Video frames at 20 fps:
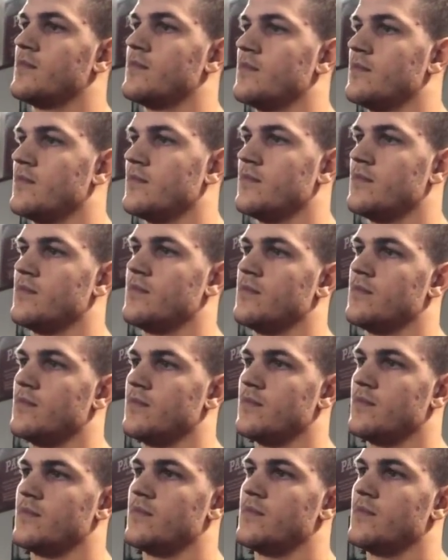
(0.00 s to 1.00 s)
tight
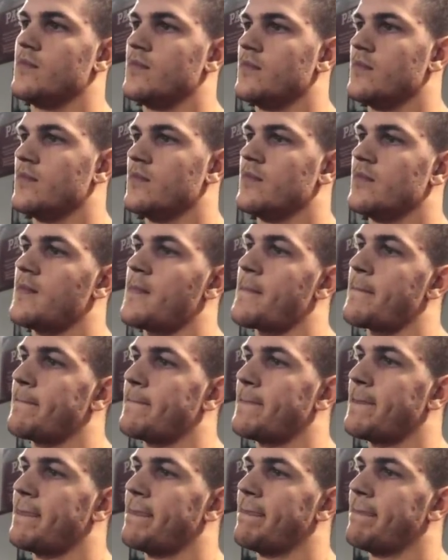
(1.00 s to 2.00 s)
end Did you expect it?
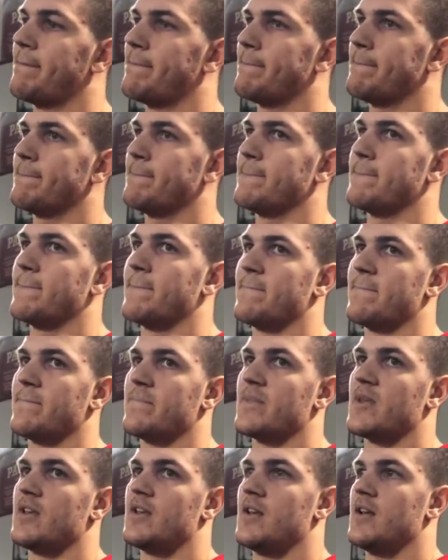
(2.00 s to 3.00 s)
They,
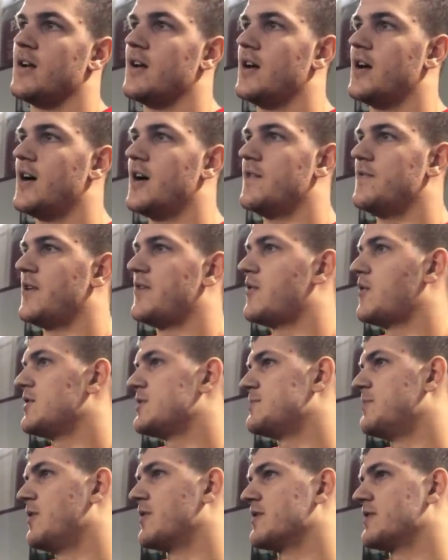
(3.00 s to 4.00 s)
uh, they've always
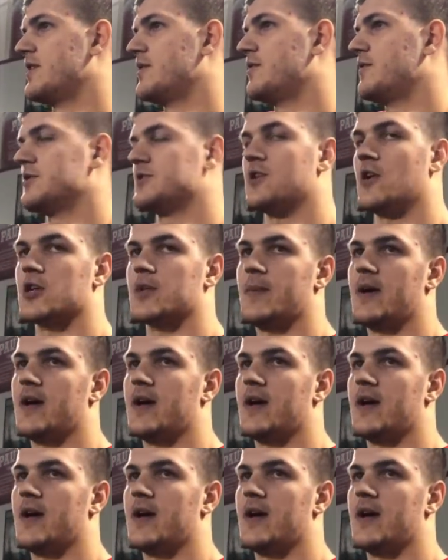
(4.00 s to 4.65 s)
spoke. They've always talked